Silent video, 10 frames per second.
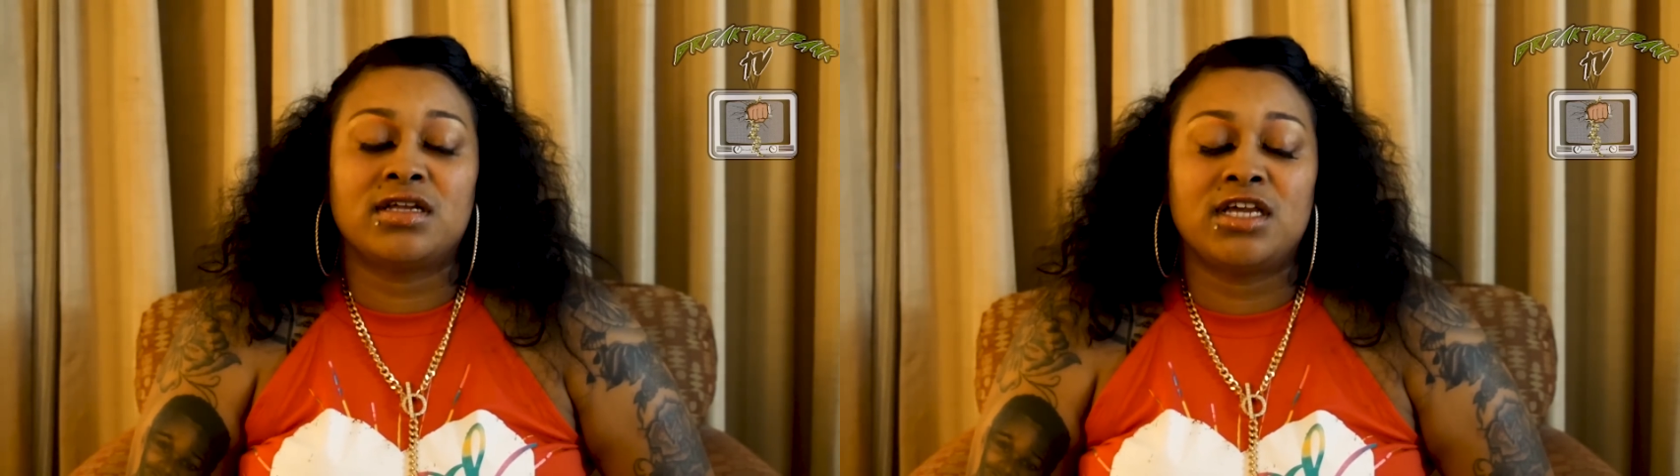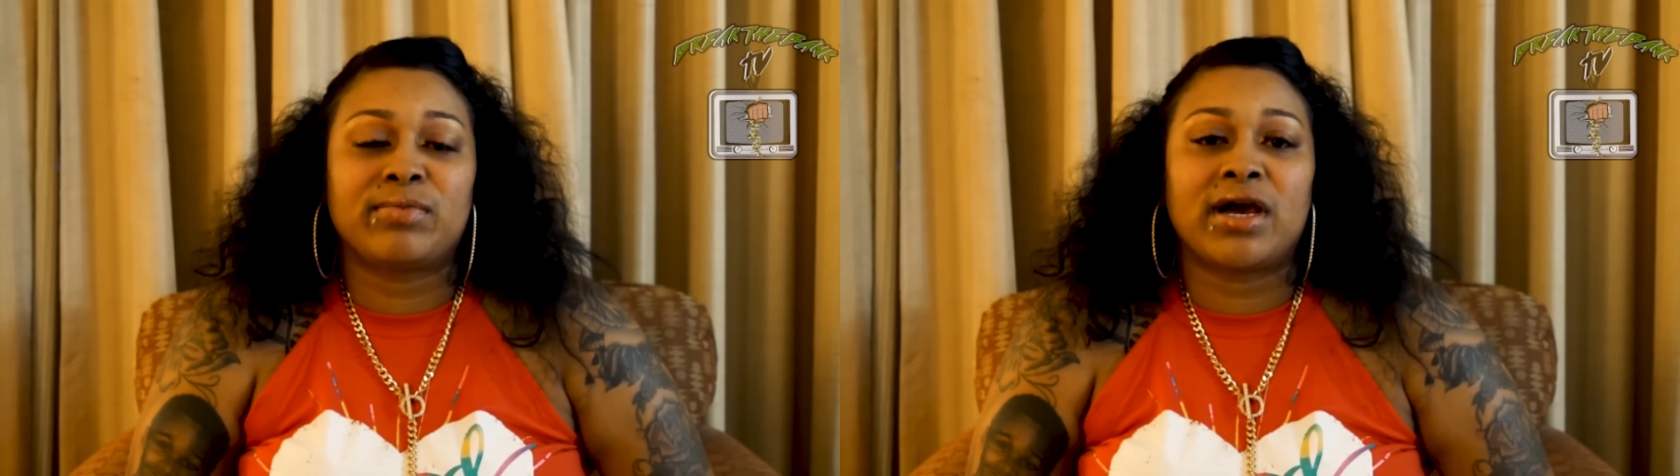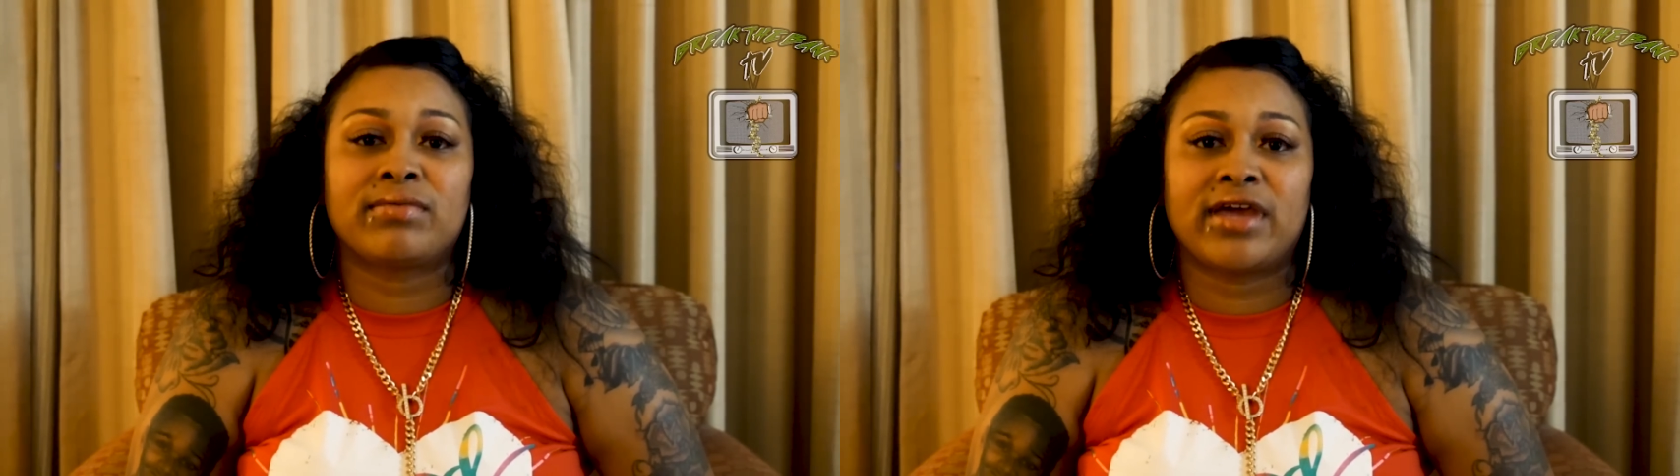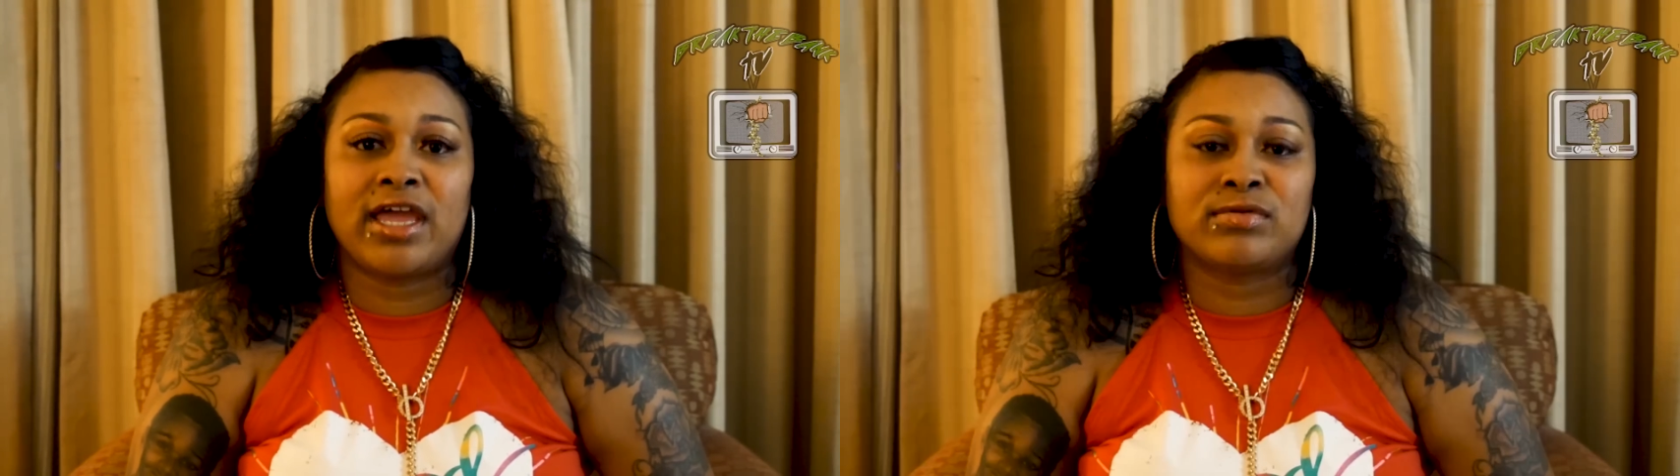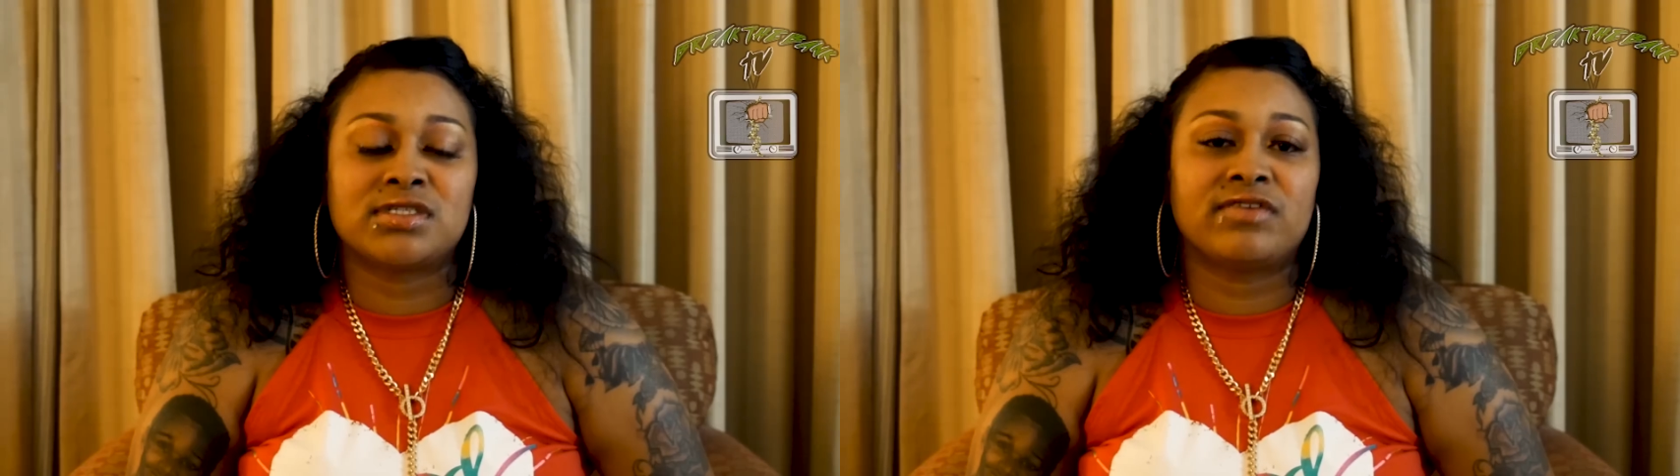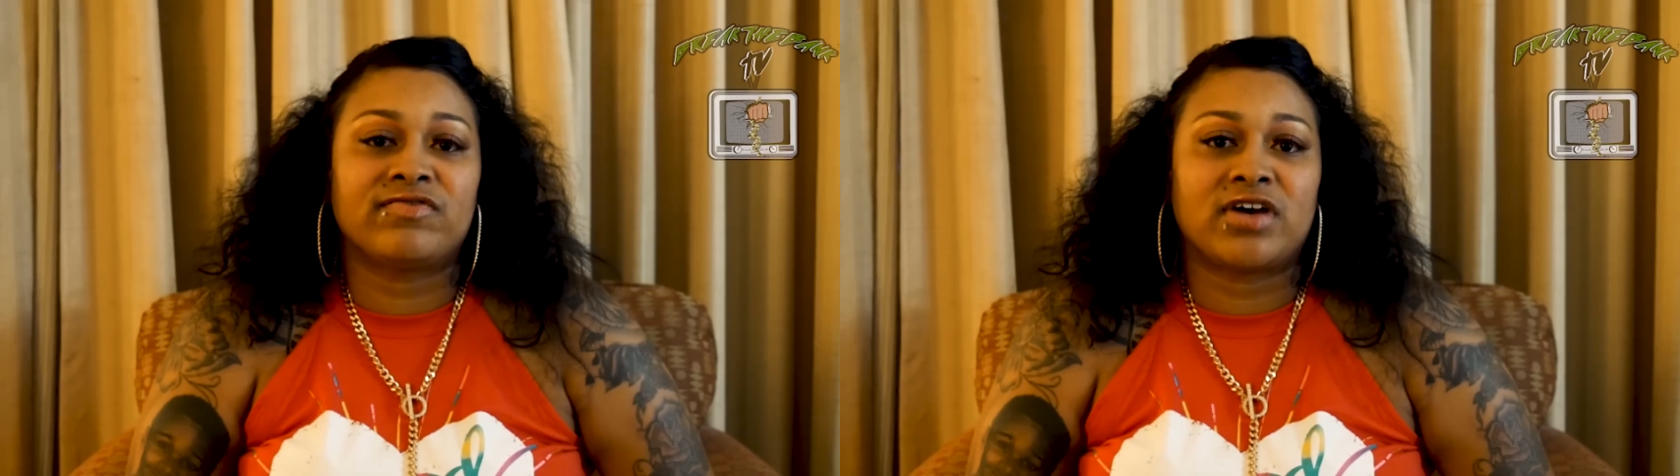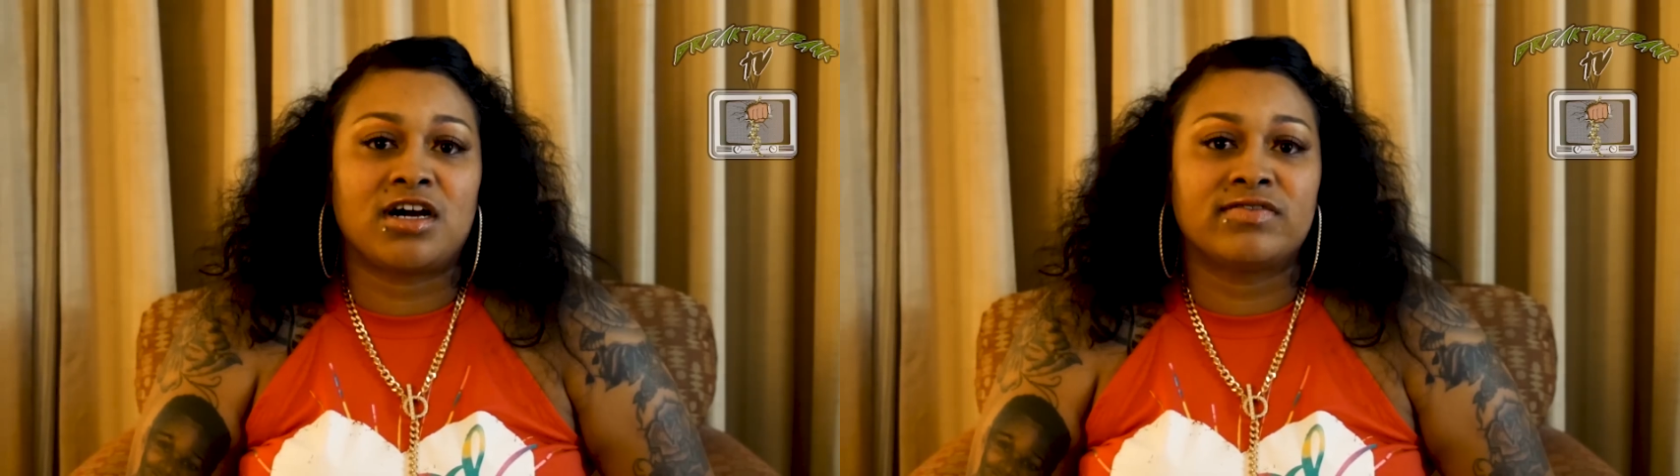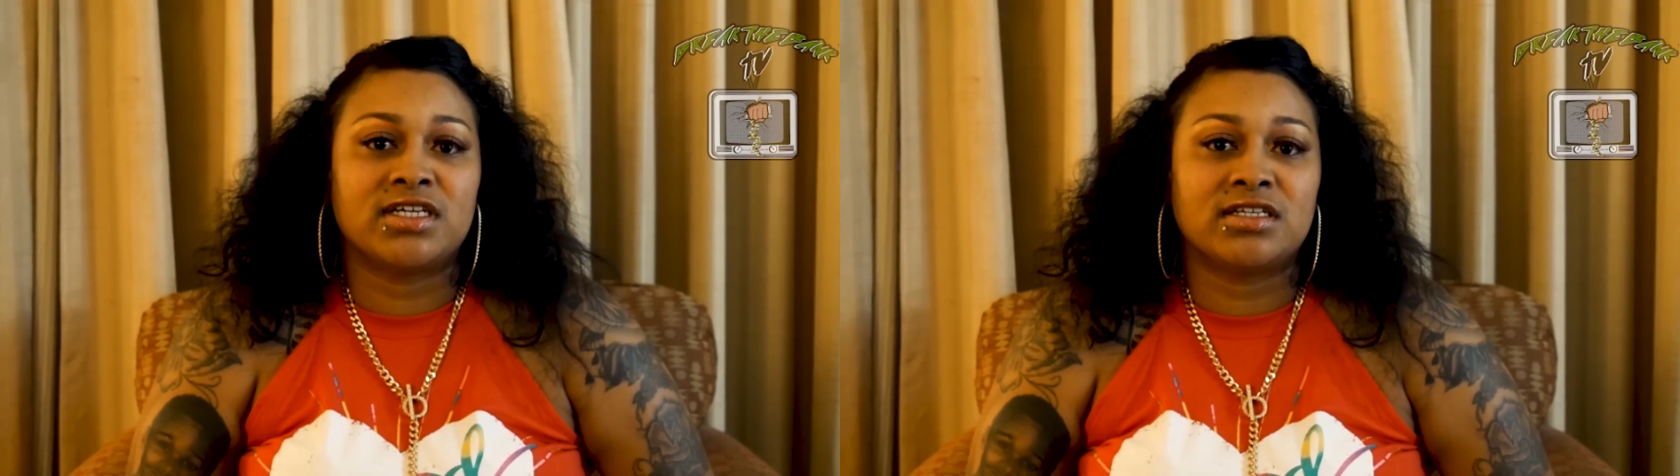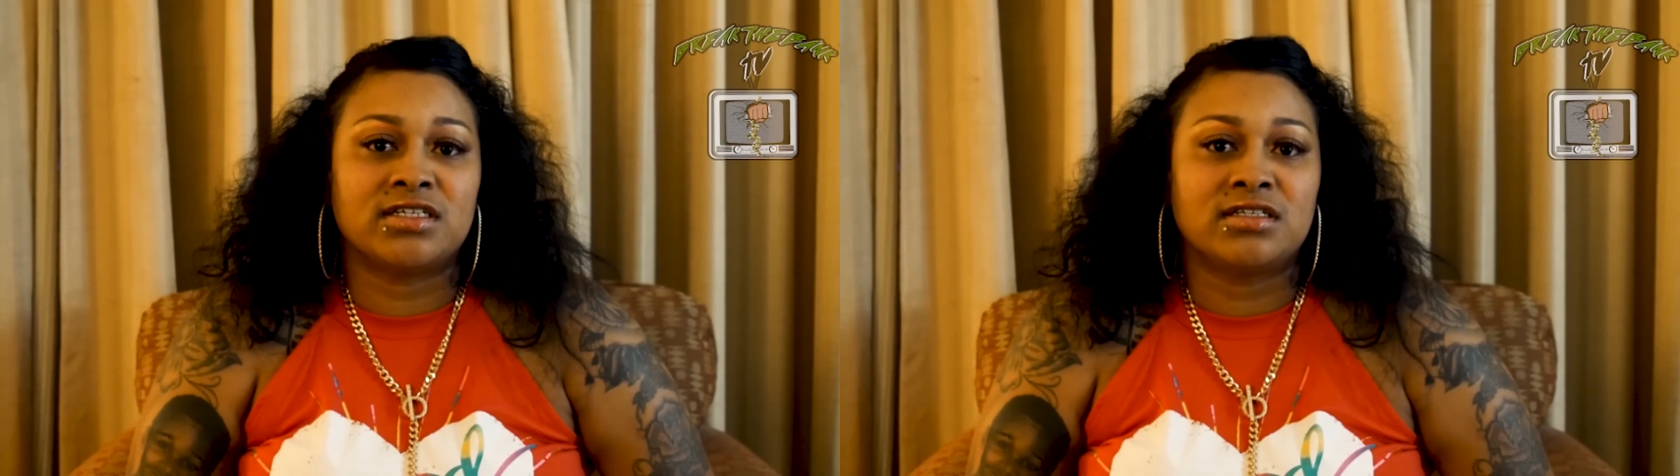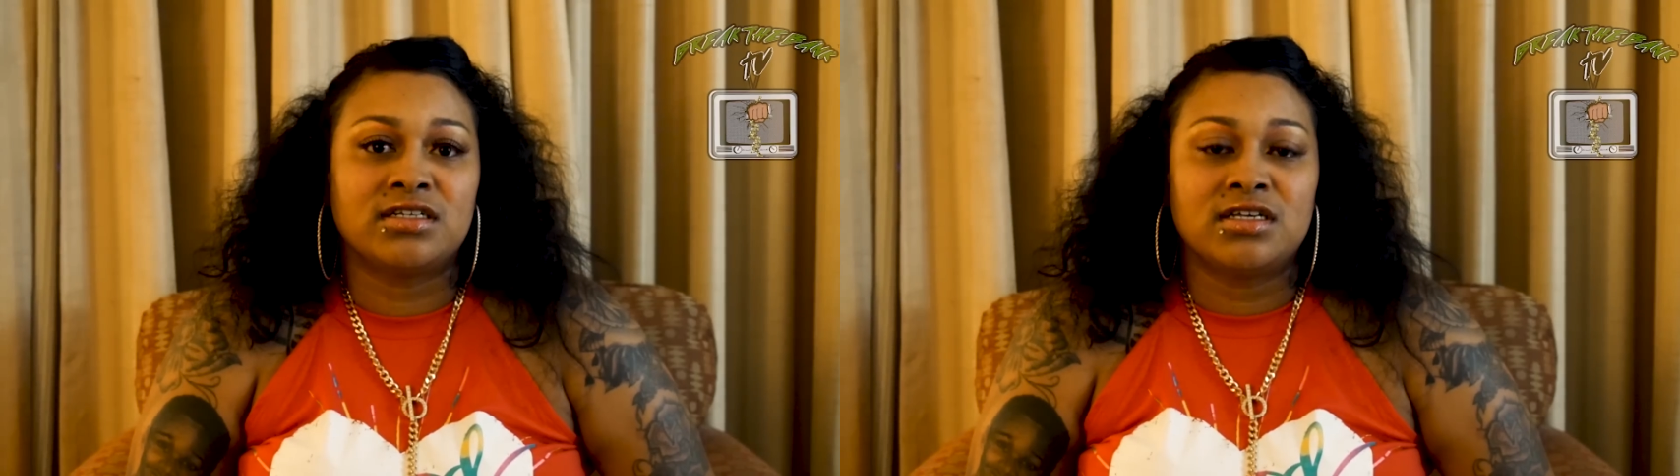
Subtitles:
the hip hop game was involved in it.